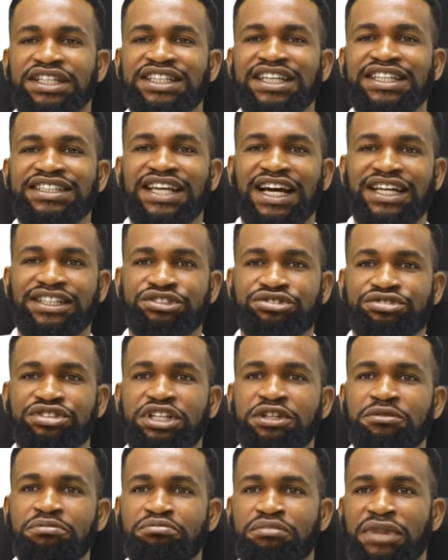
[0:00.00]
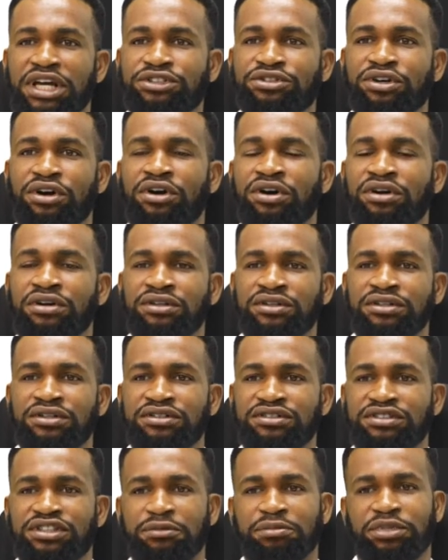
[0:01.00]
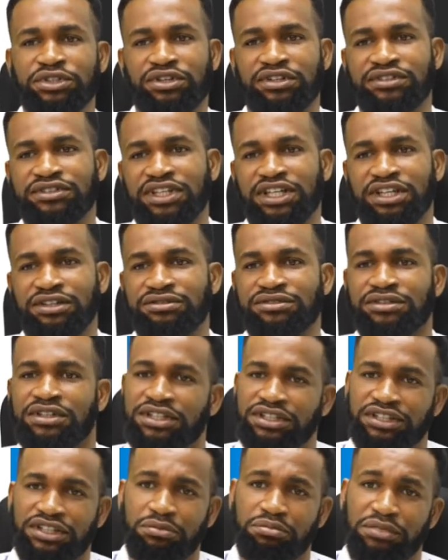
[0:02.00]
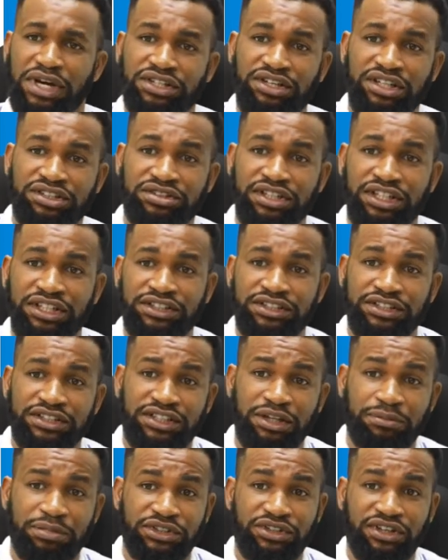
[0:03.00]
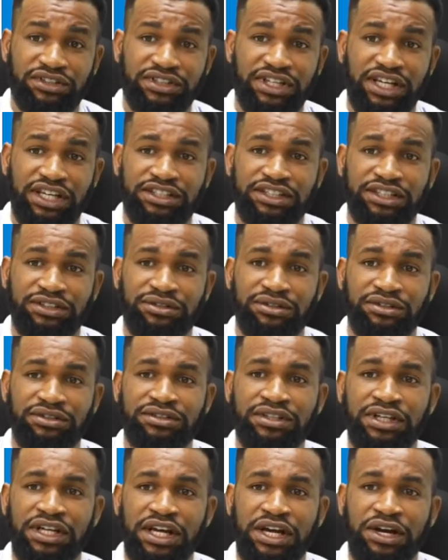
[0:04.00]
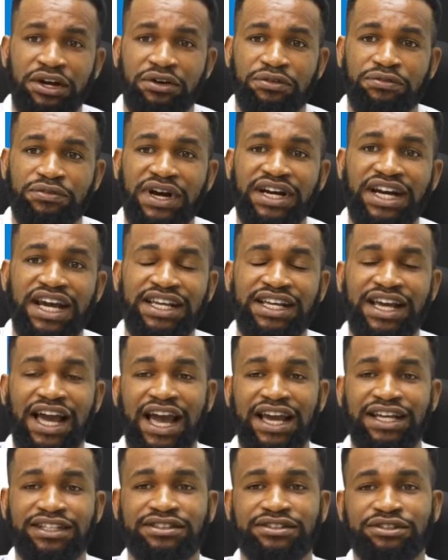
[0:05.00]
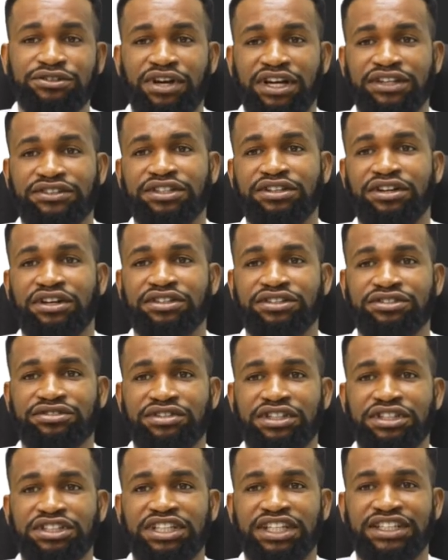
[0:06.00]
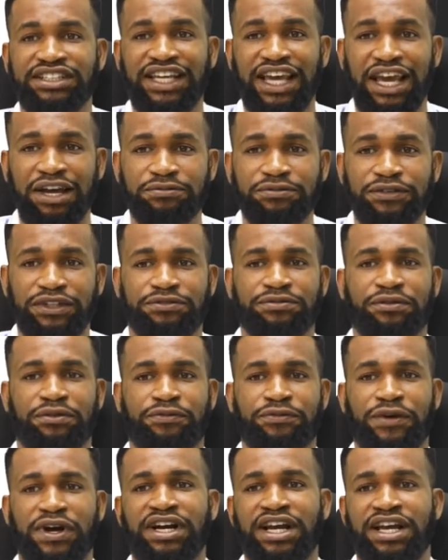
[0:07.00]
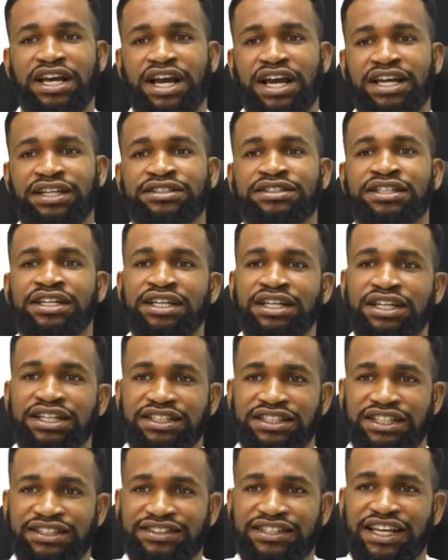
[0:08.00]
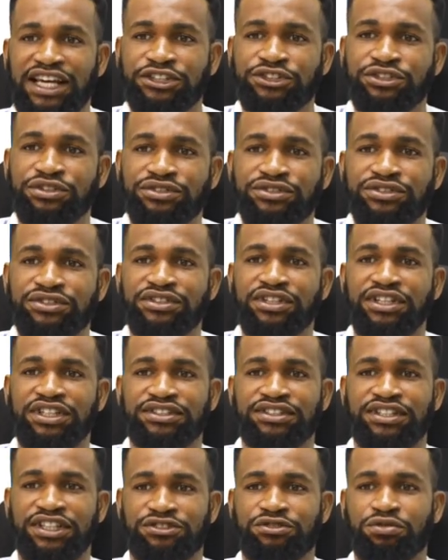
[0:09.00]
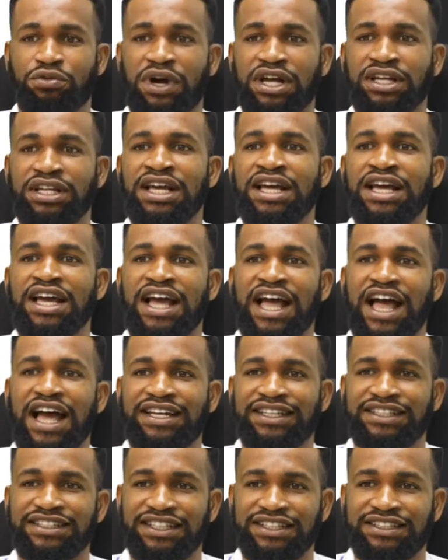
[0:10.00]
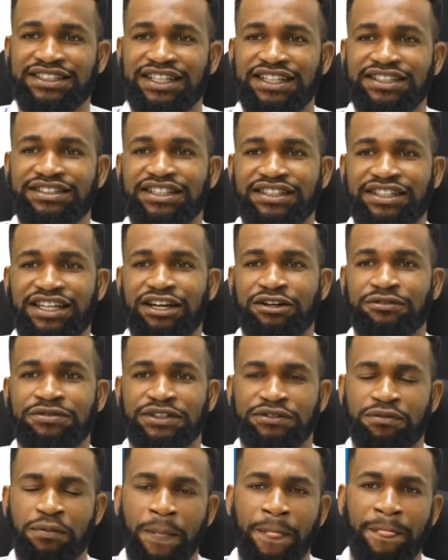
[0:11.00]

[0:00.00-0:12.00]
These are three major temperature scales. The major three temperature scales include Fahrenheit, you are seeing on the screen. This F is for Fahrenheit. The Celsius is this one, and this is the Kelvin.